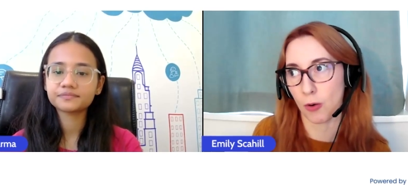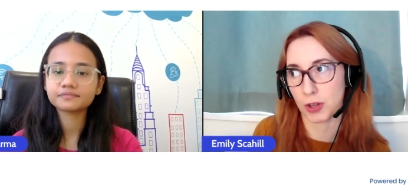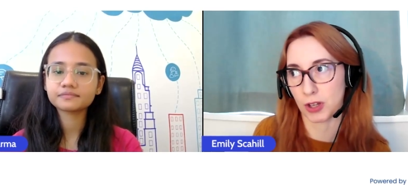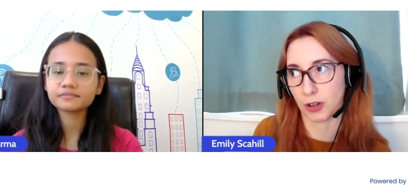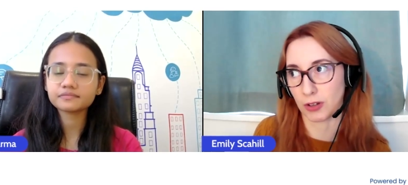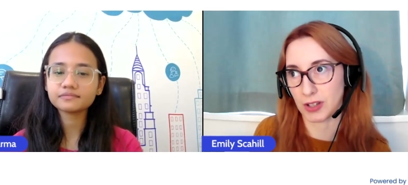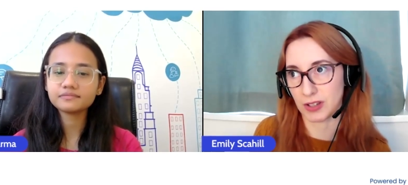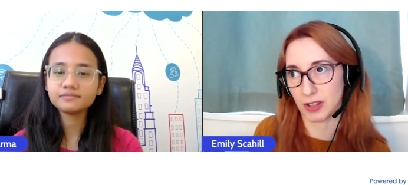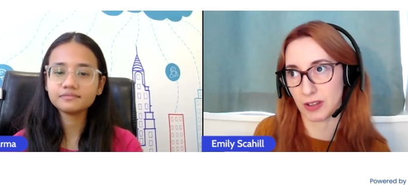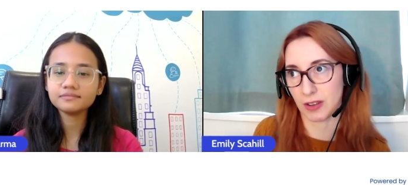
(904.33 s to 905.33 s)
Speaker 1: or you know,
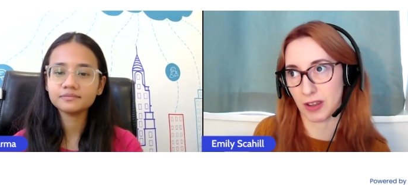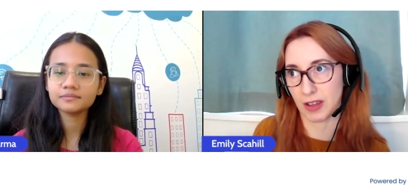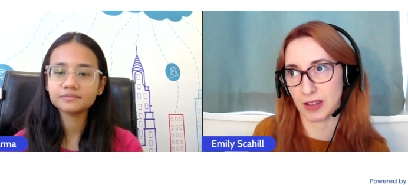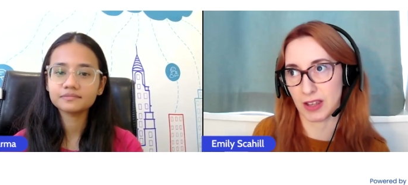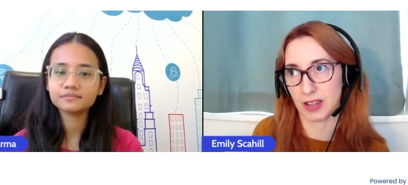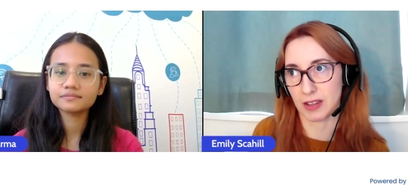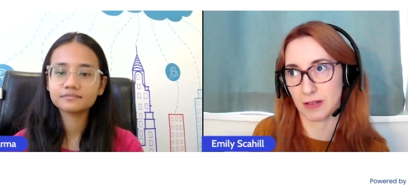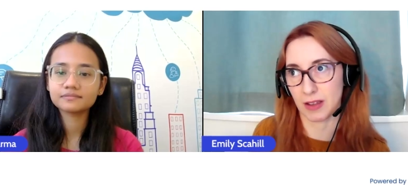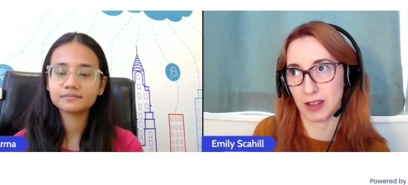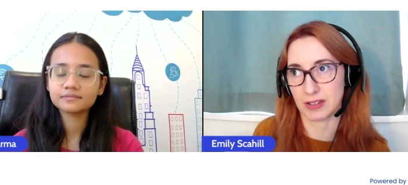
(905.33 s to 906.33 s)
it, it
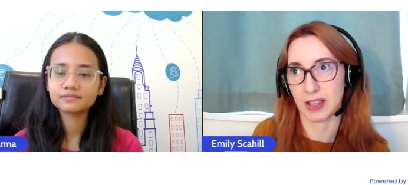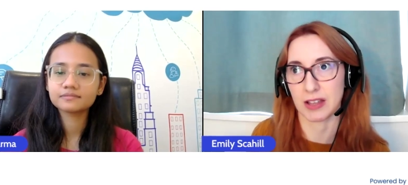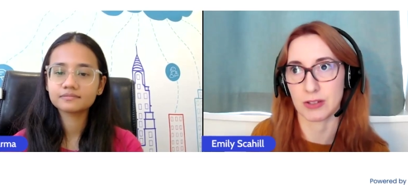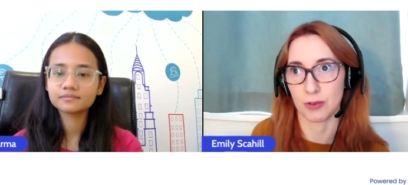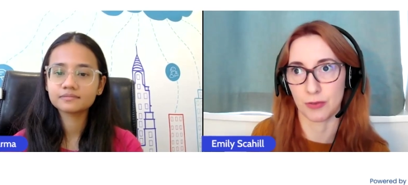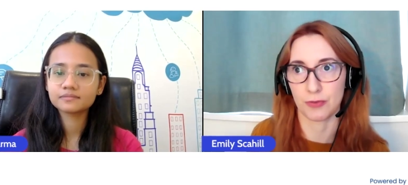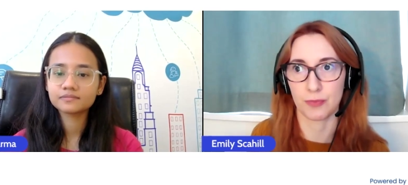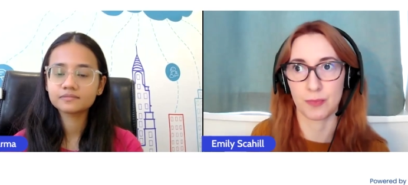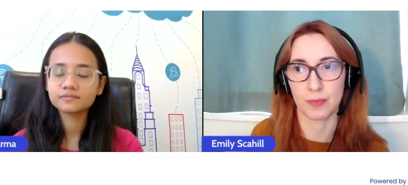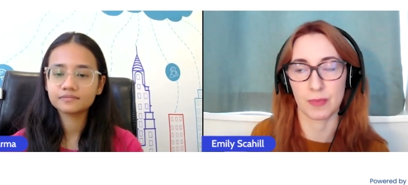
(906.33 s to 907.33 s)
it's their sort
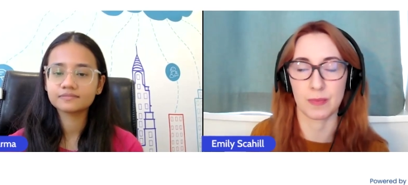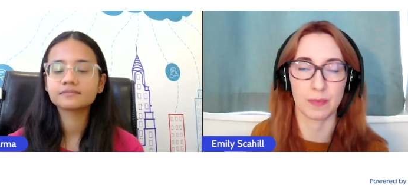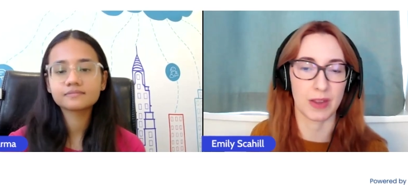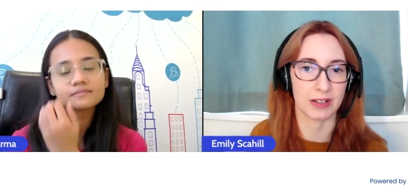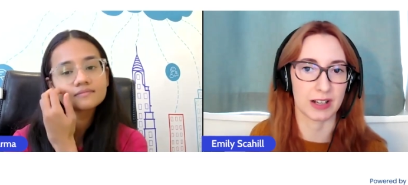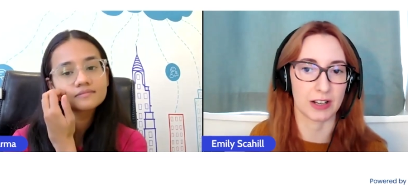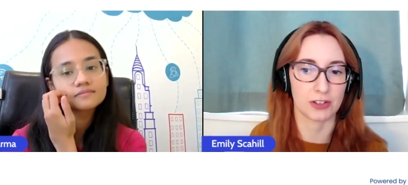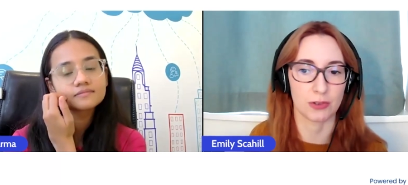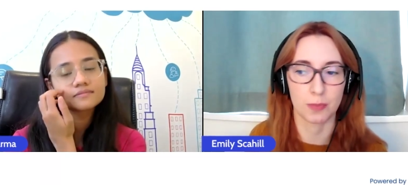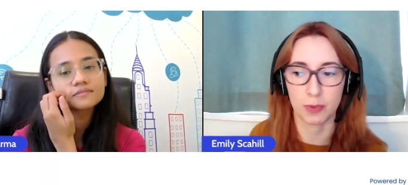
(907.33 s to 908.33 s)
of
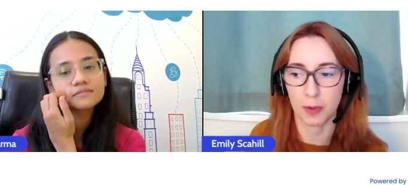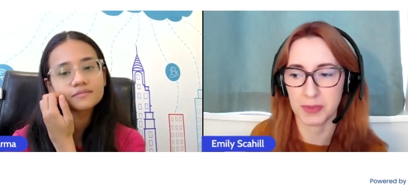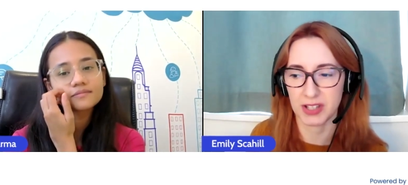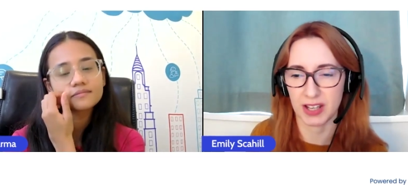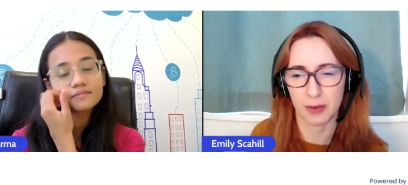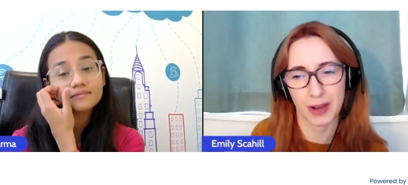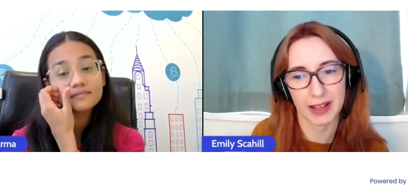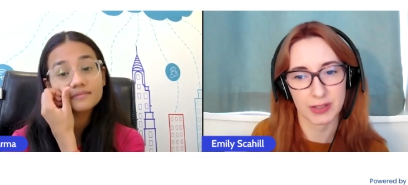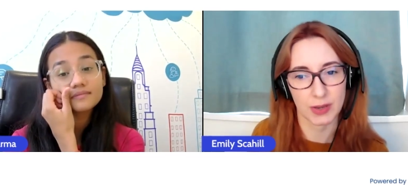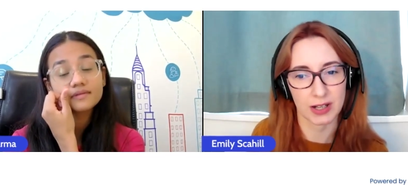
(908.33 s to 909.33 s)
intellectual property in a
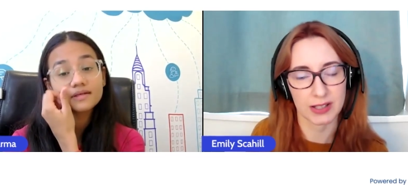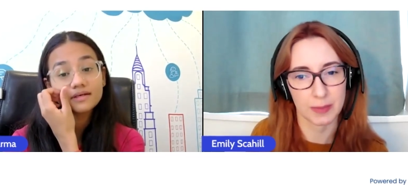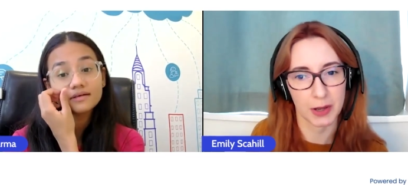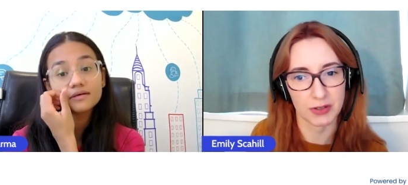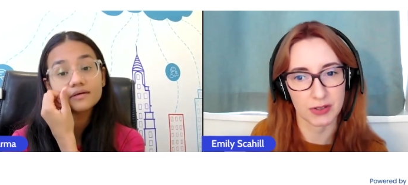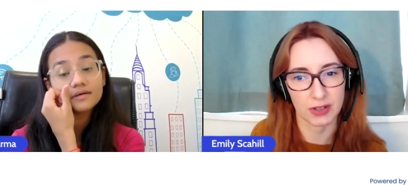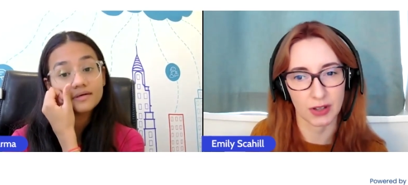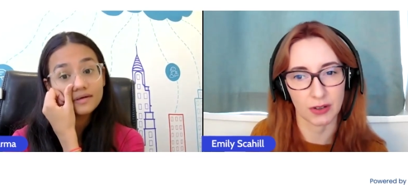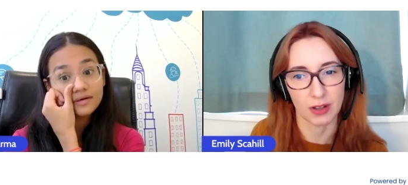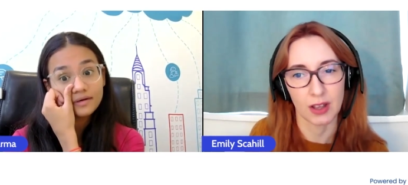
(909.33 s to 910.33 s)
way as well, I suppose.
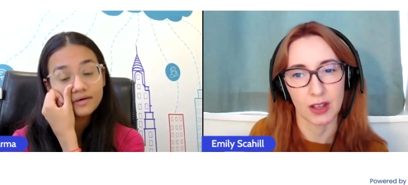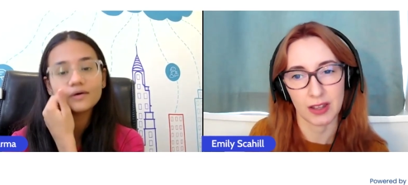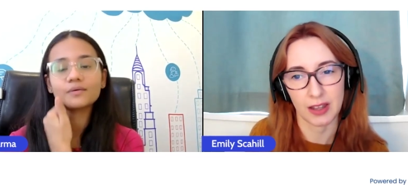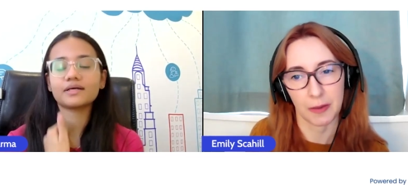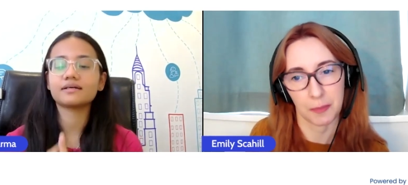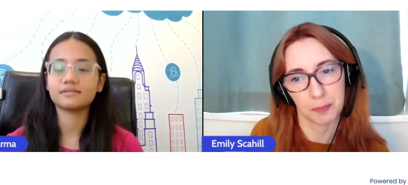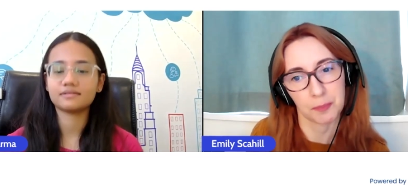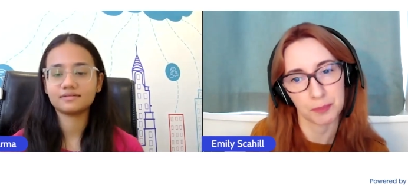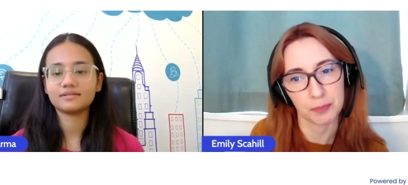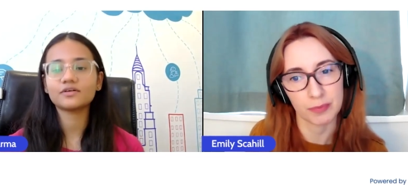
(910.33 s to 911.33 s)
Speaker 2: So okay. yeah.
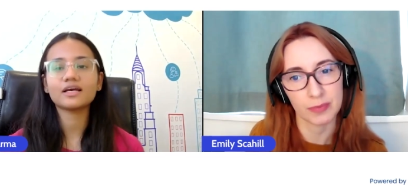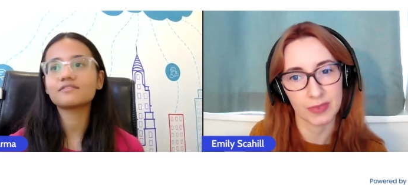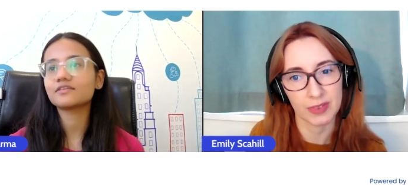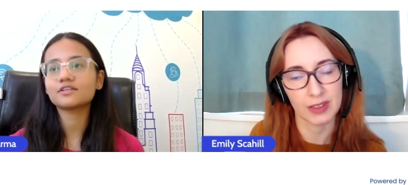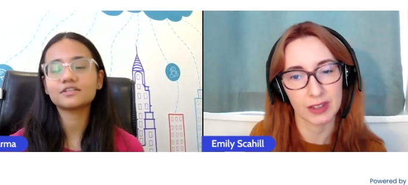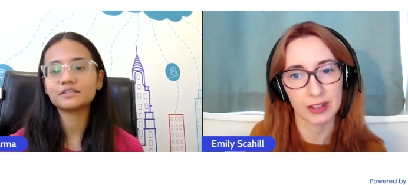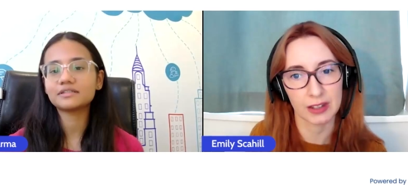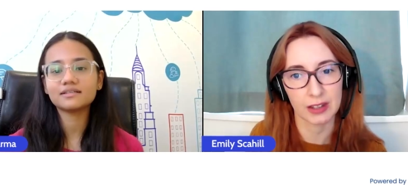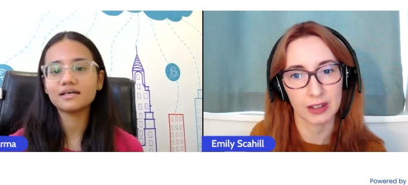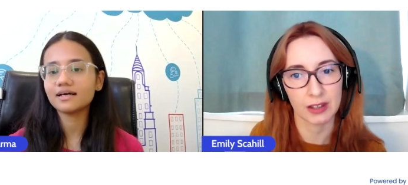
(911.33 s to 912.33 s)
Okay, I've not
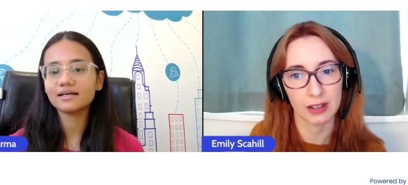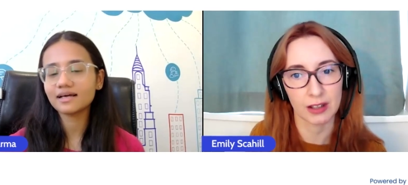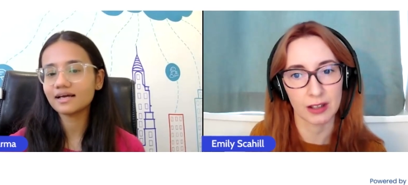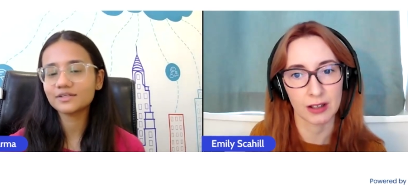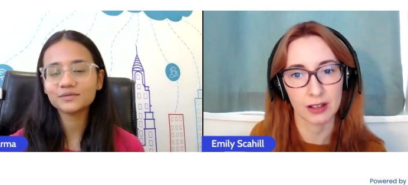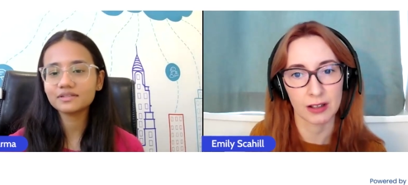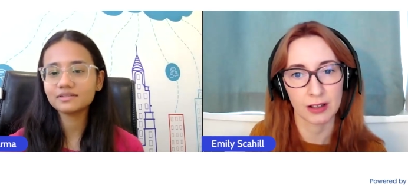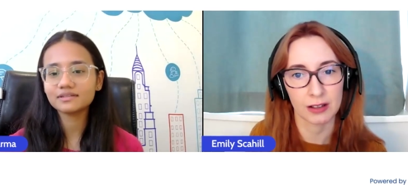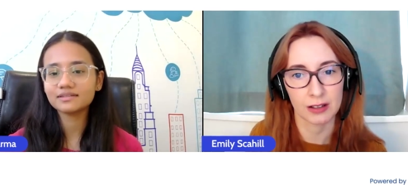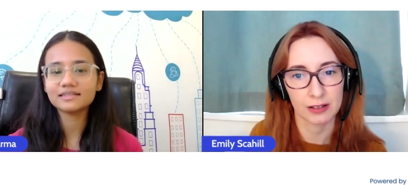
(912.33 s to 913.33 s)
heard it. I I, I
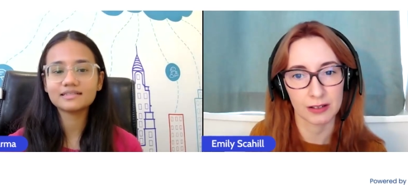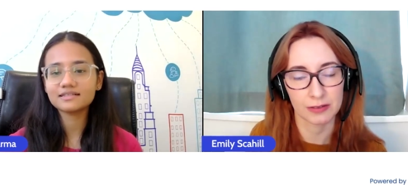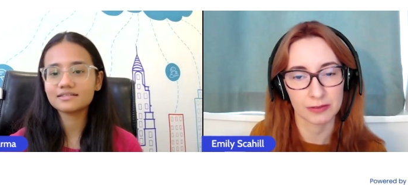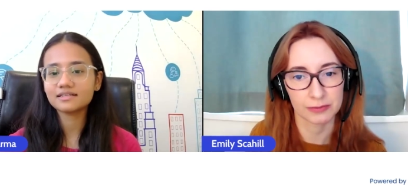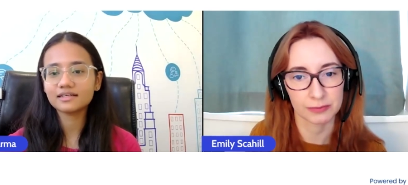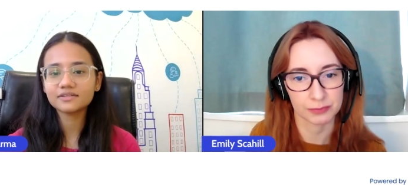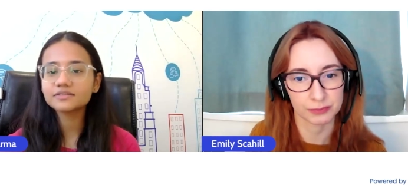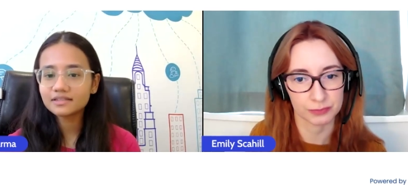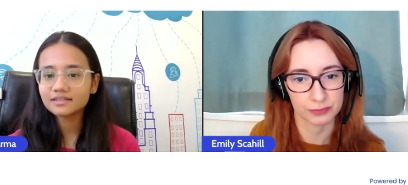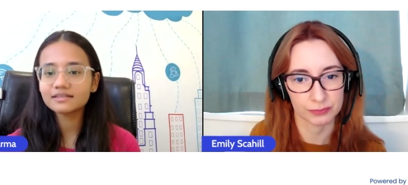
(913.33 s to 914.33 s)
don't think uh, it's it's
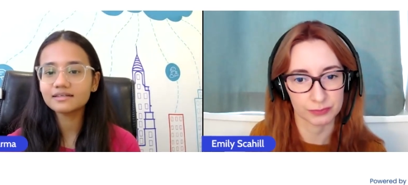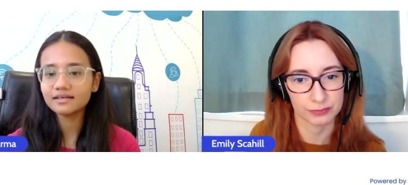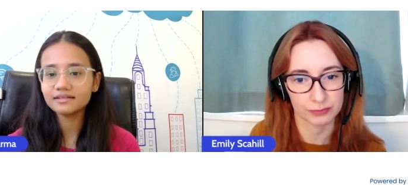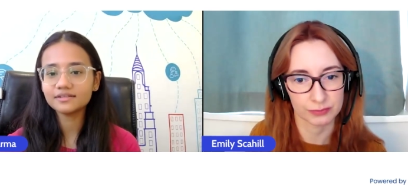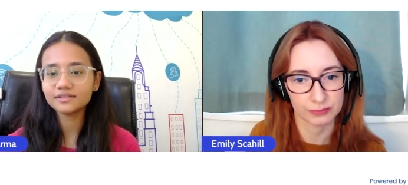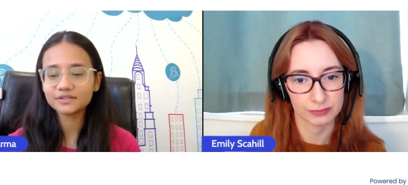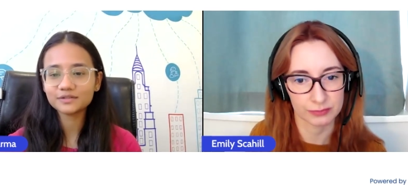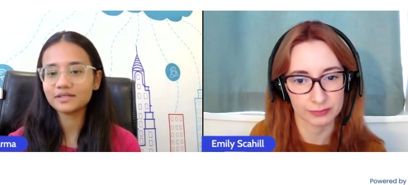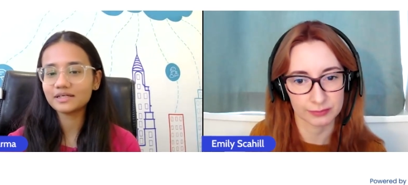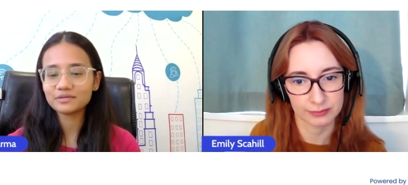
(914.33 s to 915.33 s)
like a thing in any
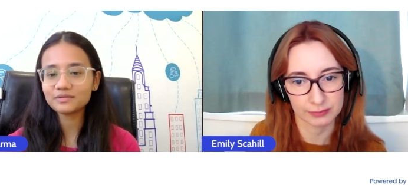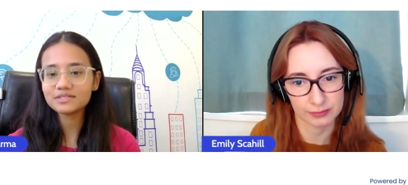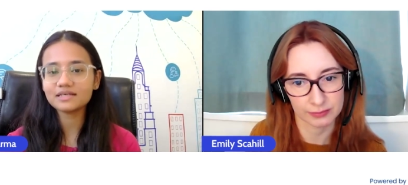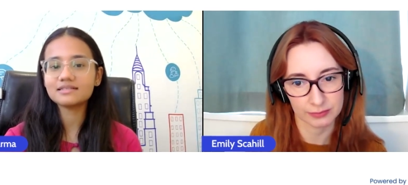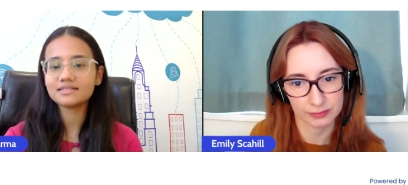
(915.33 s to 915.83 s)
other like you know